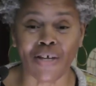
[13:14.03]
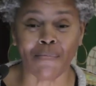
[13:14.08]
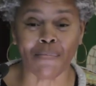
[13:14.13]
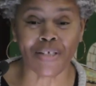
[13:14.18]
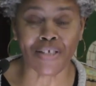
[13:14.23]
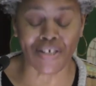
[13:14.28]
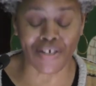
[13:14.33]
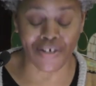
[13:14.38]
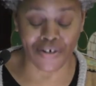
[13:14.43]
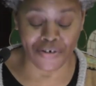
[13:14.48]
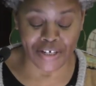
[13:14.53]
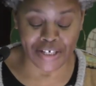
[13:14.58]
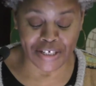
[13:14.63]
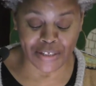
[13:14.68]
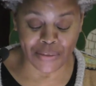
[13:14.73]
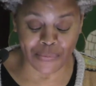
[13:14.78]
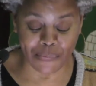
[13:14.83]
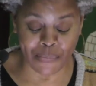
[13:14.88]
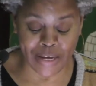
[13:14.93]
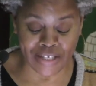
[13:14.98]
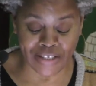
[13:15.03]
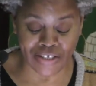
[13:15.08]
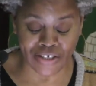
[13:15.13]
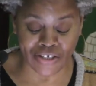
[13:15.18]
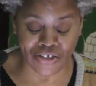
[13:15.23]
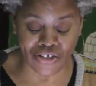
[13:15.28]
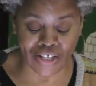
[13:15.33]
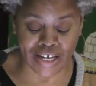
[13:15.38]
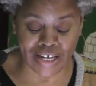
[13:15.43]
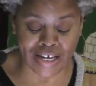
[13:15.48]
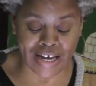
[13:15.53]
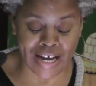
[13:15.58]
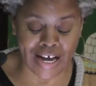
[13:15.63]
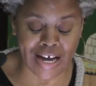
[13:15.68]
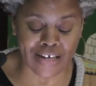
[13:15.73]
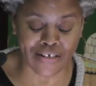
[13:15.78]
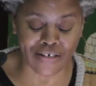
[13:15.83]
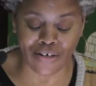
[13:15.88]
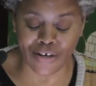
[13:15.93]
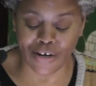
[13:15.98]
and mysterious message that
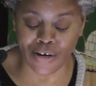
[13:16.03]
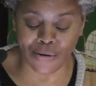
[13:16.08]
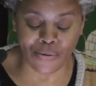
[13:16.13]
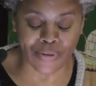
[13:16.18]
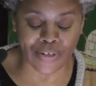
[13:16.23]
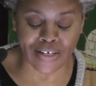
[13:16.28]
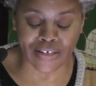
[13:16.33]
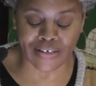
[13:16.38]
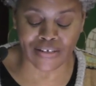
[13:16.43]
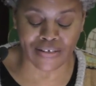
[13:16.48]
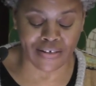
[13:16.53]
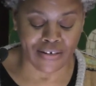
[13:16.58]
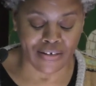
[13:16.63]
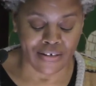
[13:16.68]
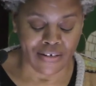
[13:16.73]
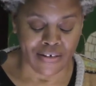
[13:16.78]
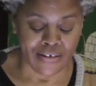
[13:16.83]
God knows us